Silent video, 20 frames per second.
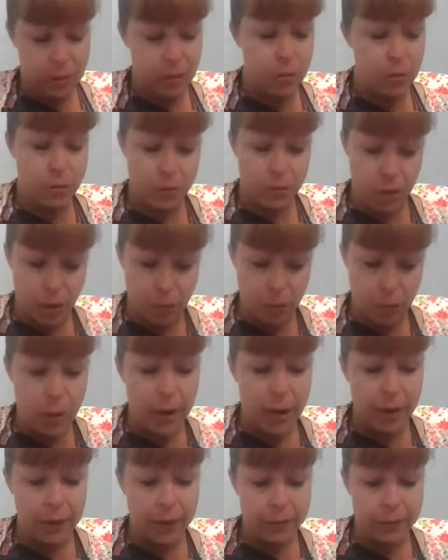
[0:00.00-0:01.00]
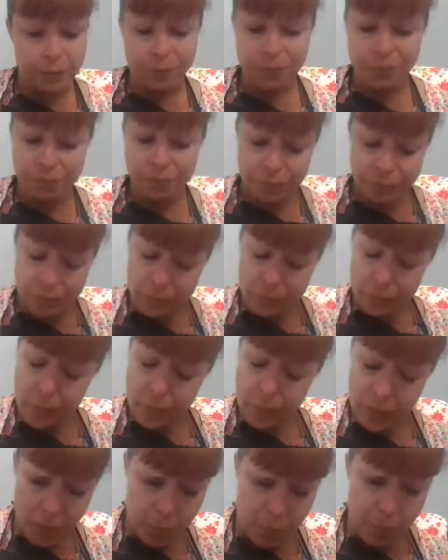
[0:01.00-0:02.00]
those have gone well.
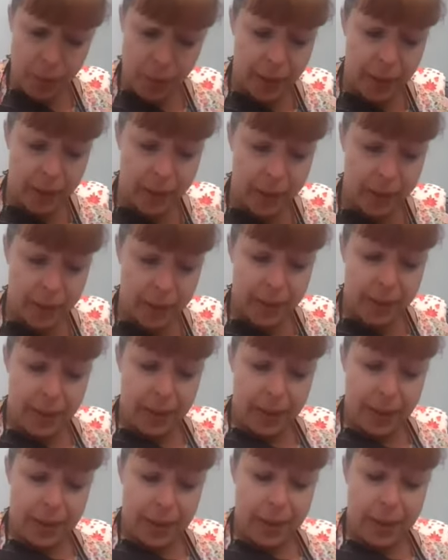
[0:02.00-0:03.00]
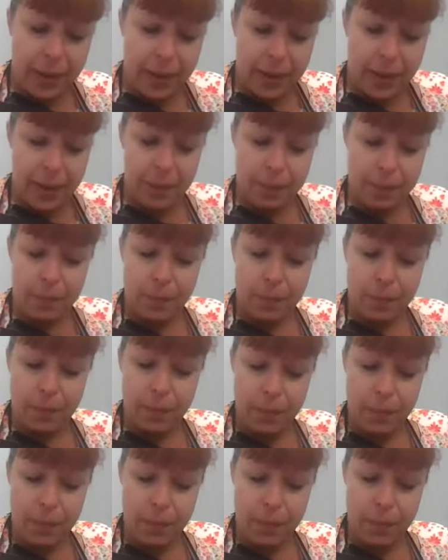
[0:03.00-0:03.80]
But it